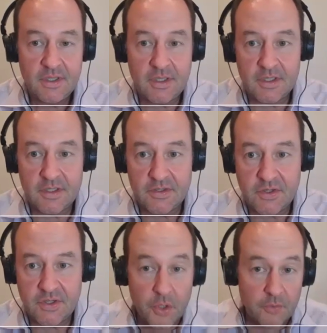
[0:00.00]

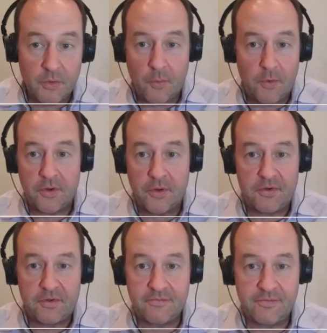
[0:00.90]
and we get
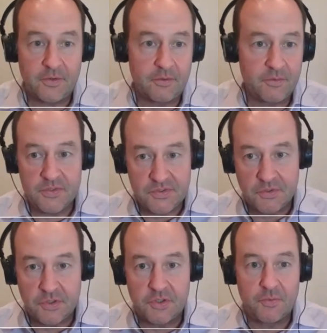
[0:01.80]
rewarded for we
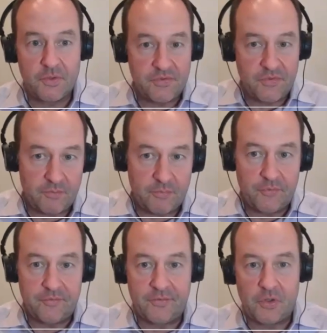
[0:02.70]
do good, we get their
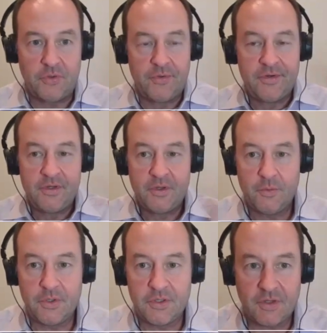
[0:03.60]
approval
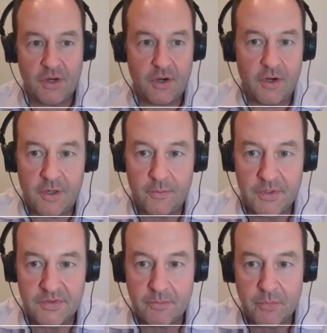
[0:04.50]
we get the car,
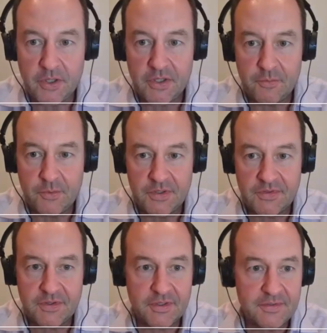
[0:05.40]
we get the money, we
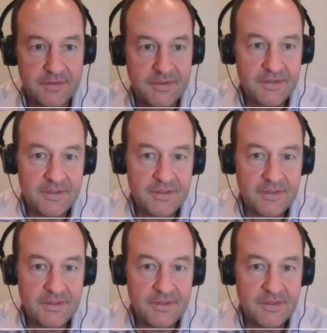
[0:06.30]
get the